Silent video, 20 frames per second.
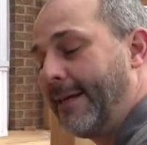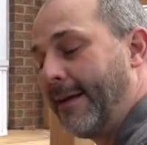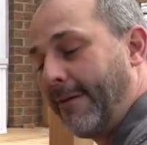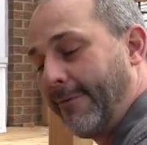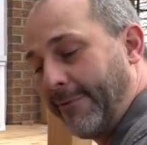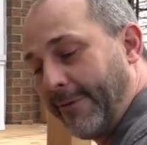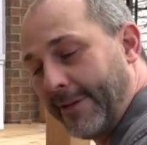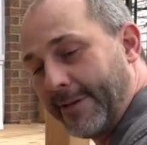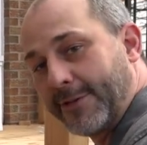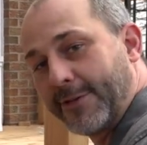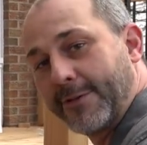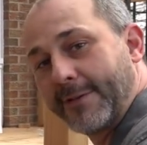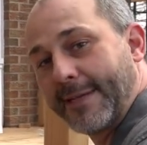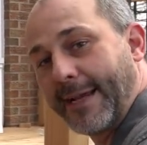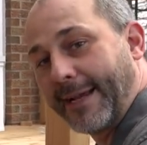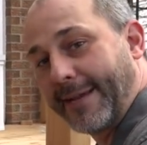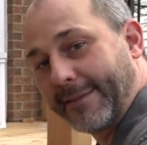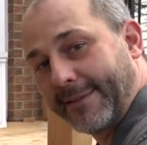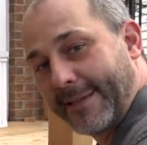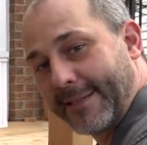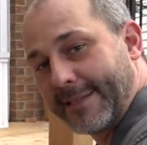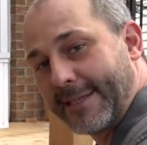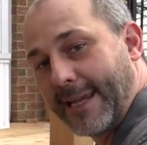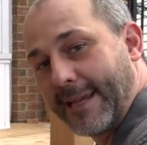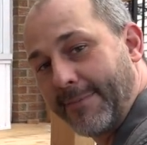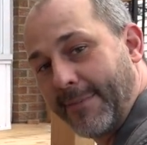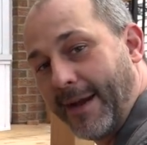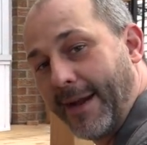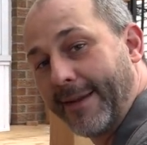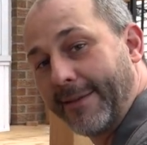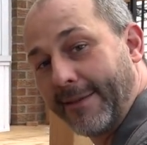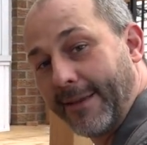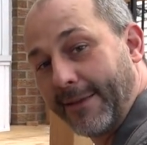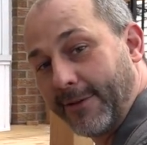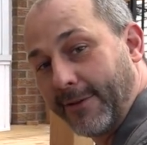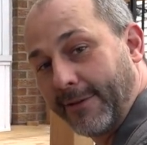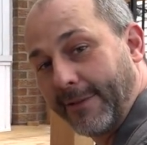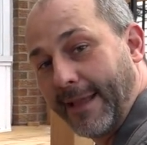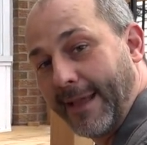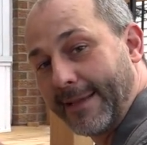finish your deck at the same height that
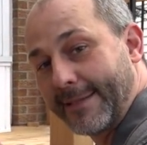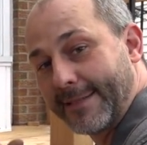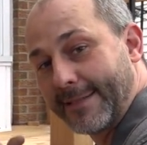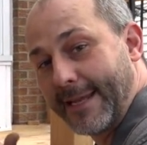your last